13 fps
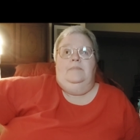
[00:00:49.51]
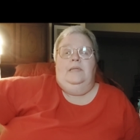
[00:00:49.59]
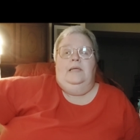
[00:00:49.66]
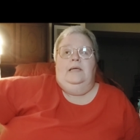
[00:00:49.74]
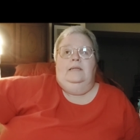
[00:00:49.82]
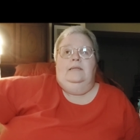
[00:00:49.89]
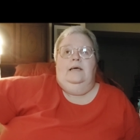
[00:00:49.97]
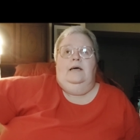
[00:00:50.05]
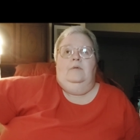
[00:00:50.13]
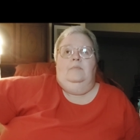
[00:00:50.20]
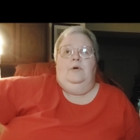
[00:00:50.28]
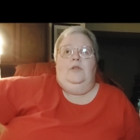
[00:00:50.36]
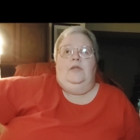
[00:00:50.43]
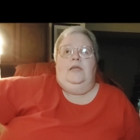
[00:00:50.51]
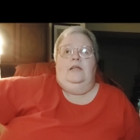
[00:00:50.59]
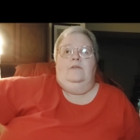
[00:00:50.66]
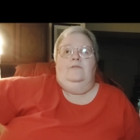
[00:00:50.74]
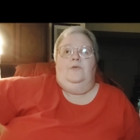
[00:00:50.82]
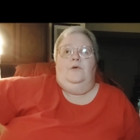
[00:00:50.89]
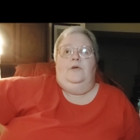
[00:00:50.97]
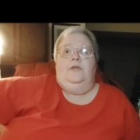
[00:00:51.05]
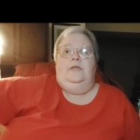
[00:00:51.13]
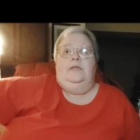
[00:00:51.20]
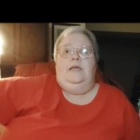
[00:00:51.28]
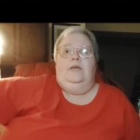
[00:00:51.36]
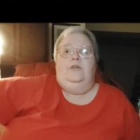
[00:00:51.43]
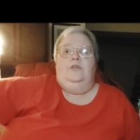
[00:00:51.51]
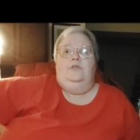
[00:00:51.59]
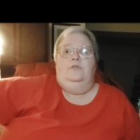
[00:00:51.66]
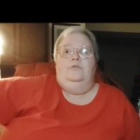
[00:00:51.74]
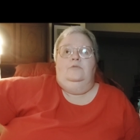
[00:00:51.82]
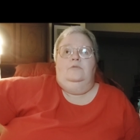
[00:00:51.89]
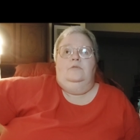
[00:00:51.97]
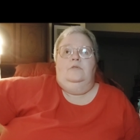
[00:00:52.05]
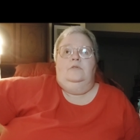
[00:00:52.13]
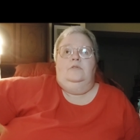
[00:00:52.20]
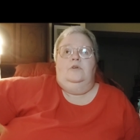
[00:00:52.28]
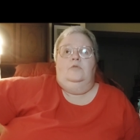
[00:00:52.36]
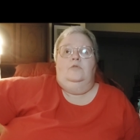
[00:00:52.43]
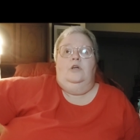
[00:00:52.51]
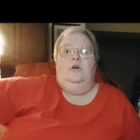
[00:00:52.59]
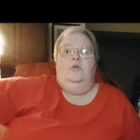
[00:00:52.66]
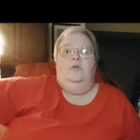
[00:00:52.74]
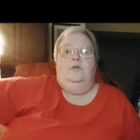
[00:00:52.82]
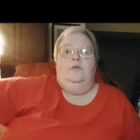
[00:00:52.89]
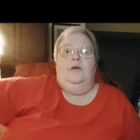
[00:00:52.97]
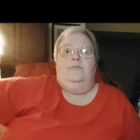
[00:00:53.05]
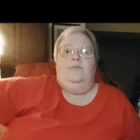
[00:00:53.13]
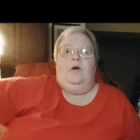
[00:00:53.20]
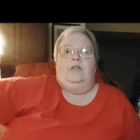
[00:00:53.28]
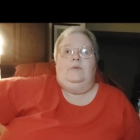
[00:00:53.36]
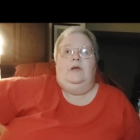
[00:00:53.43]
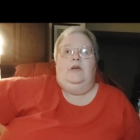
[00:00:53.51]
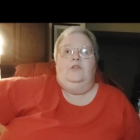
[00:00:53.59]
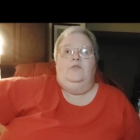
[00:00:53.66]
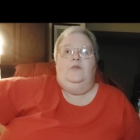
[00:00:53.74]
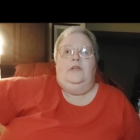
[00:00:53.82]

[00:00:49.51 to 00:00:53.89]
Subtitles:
Now, Bodie, California, in case you don't know or you haven't watched my other videos.